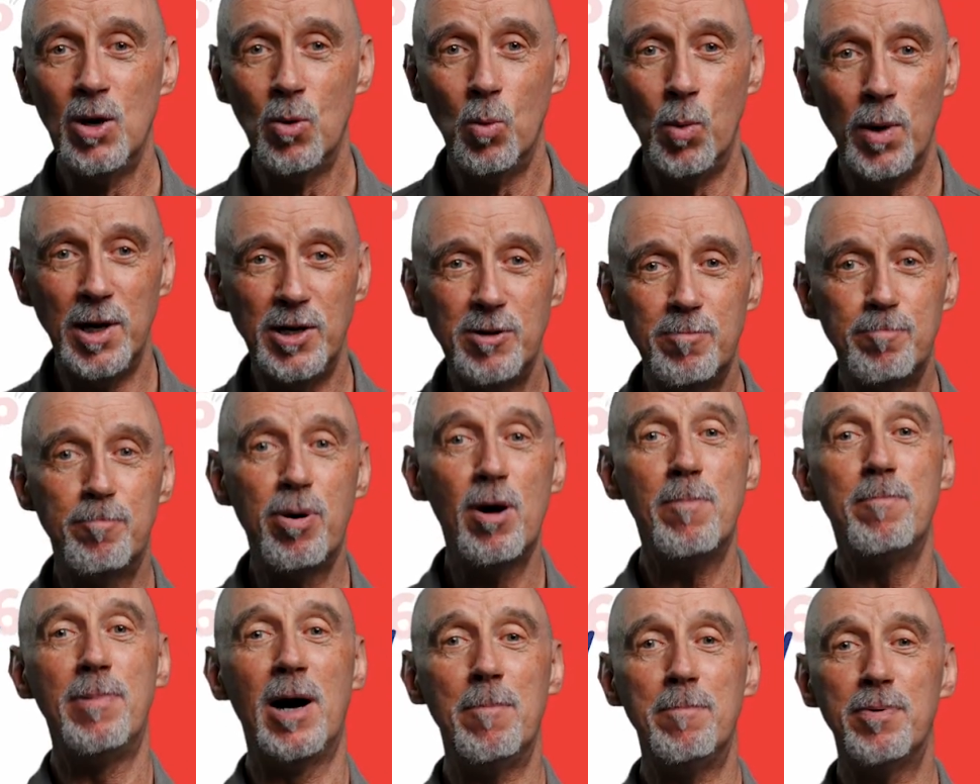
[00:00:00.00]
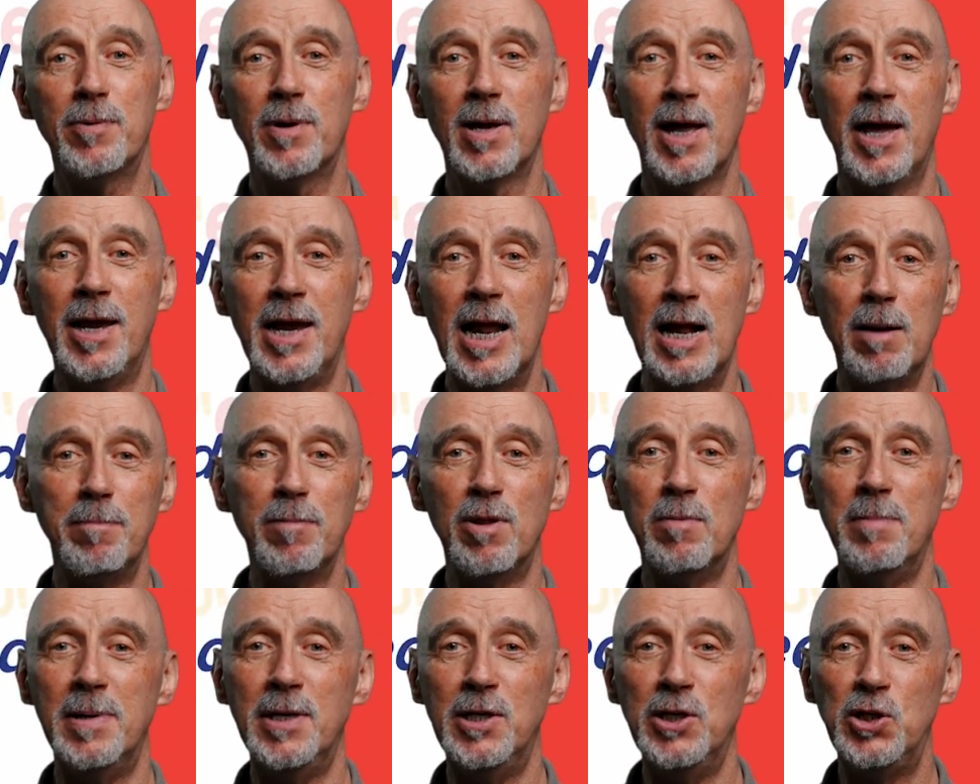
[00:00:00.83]
which pop up and help
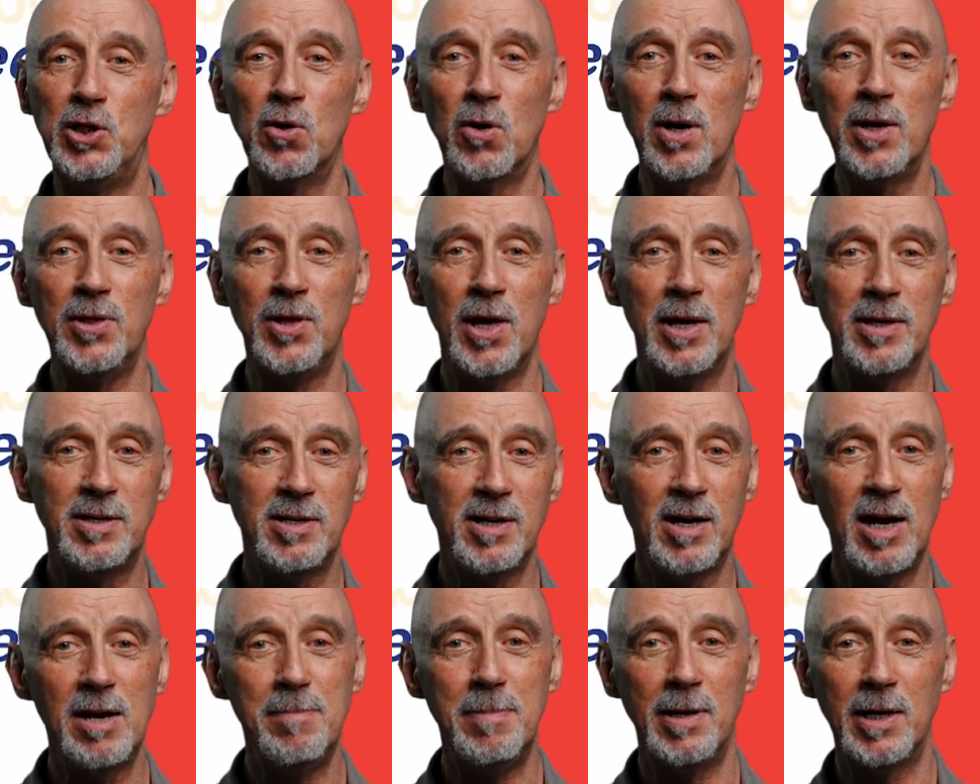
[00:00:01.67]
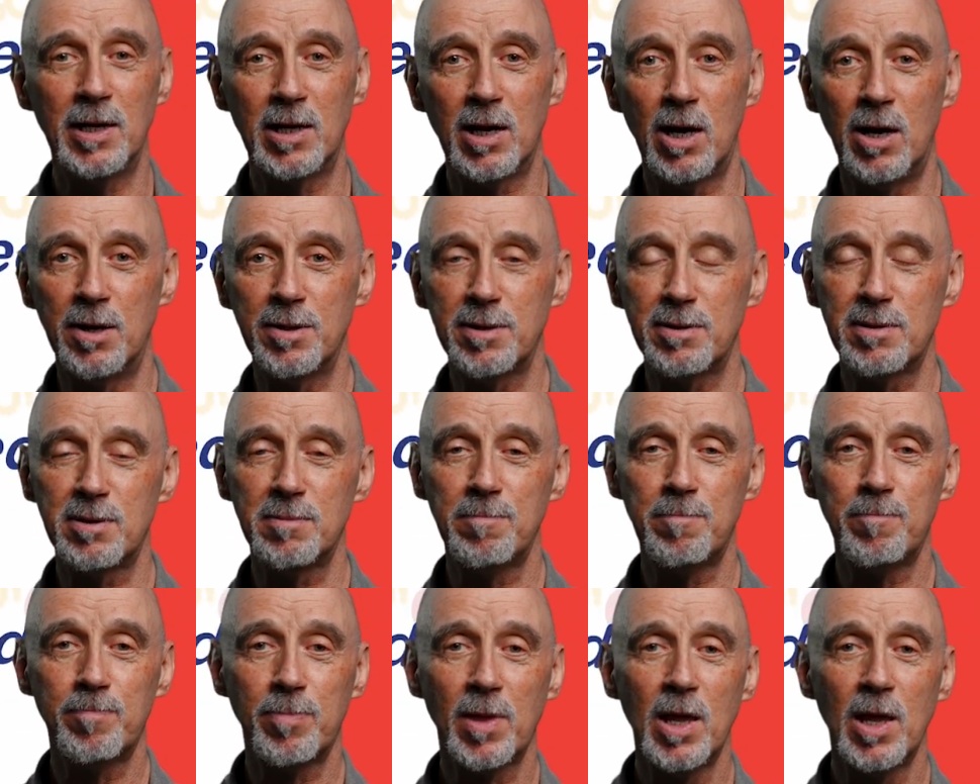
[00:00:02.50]
them enjoy their time in class.